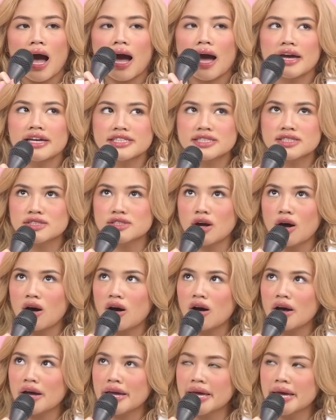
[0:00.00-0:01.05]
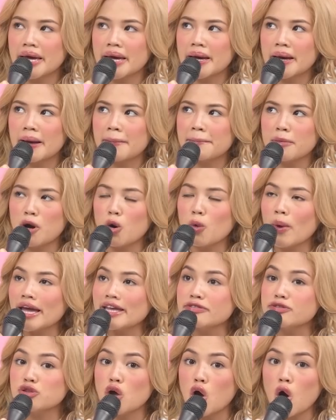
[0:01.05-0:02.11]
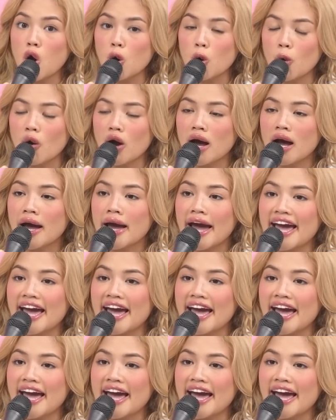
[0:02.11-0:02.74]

I saw him... Oh, wait, no.